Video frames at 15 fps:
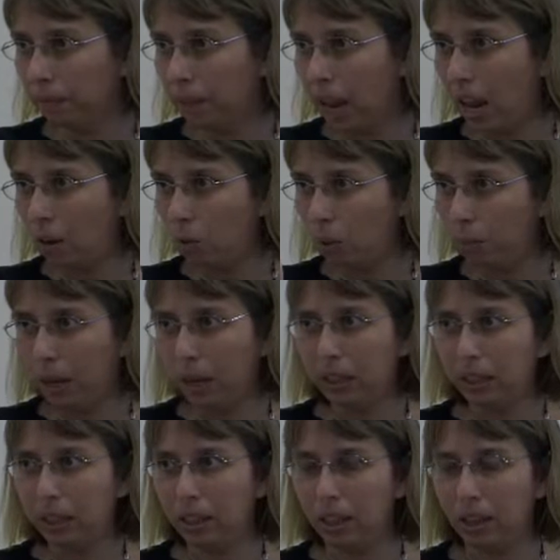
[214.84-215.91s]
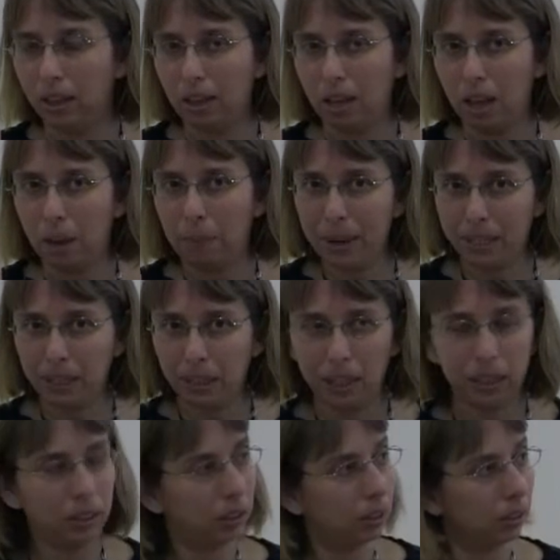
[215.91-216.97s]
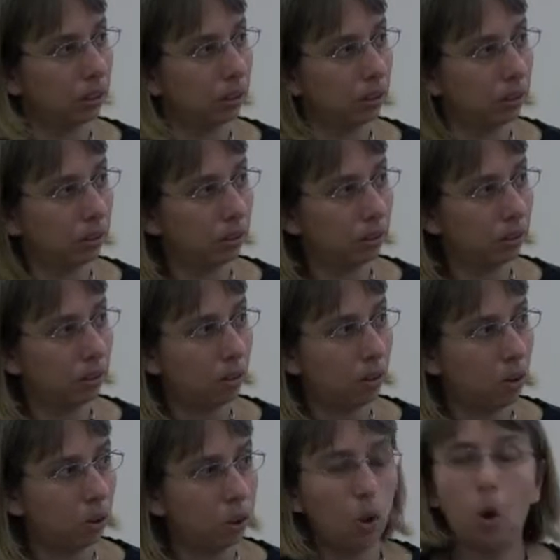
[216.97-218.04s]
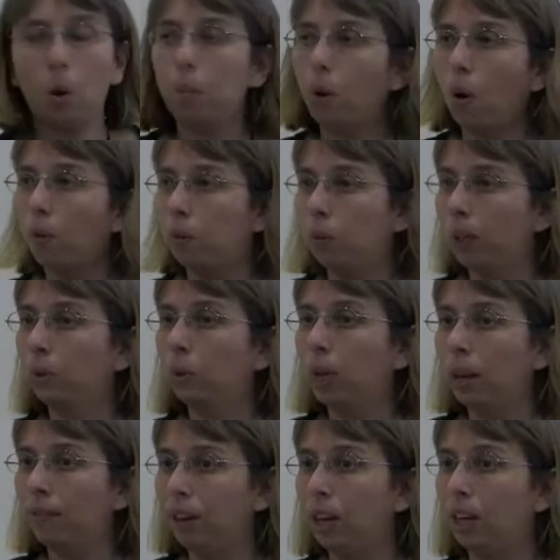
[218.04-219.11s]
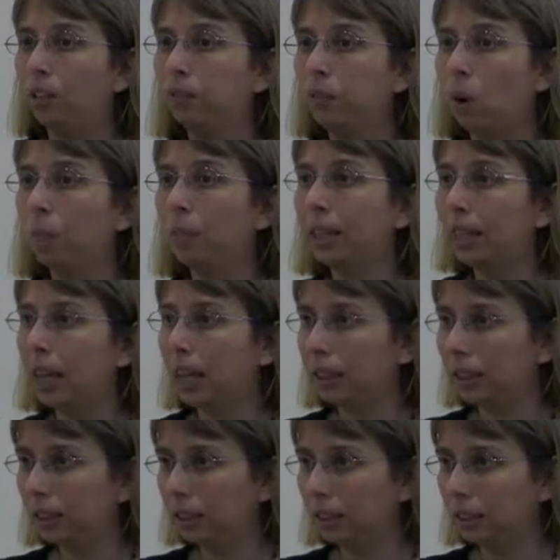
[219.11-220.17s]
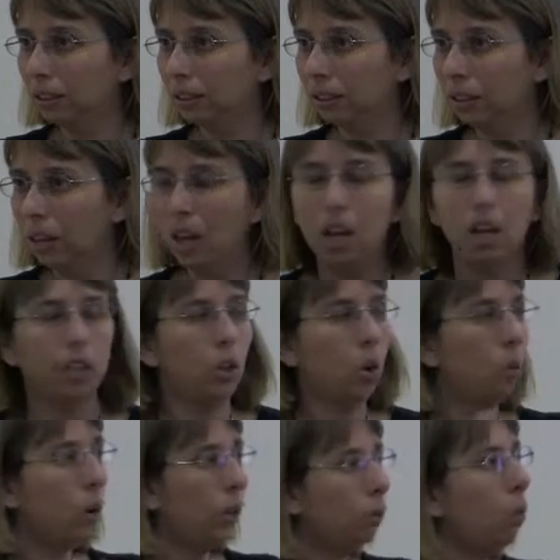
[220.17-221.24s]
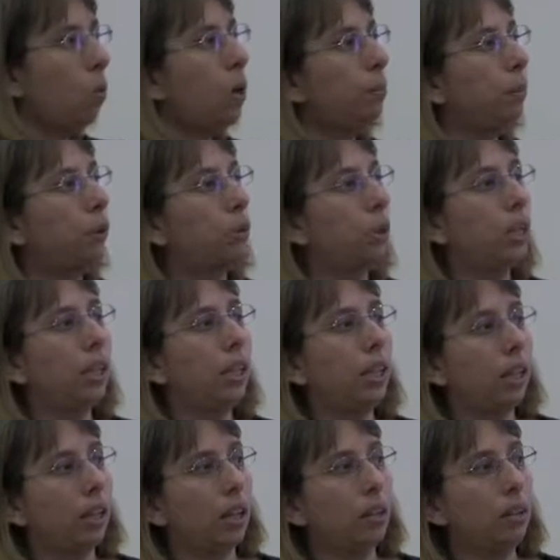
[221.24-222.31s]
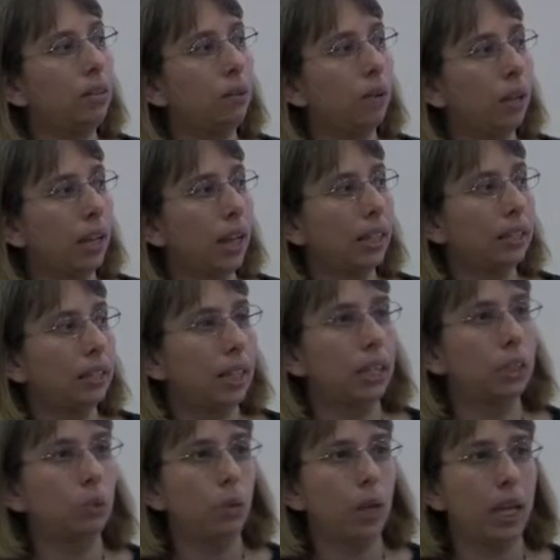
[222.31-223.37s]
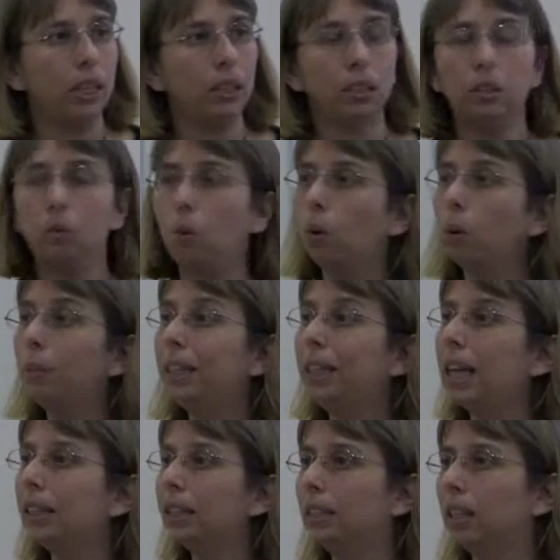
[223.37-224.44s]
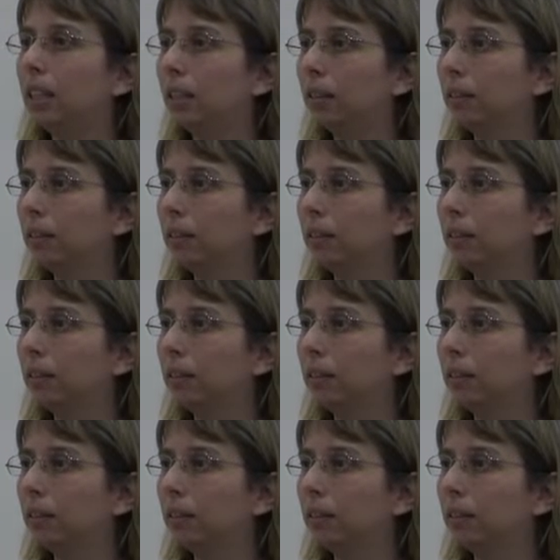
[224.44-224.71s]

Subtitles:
And we build a business on top of what we have learned from the tests. So what we will be doing here for the next 6 weeks, we will be testing.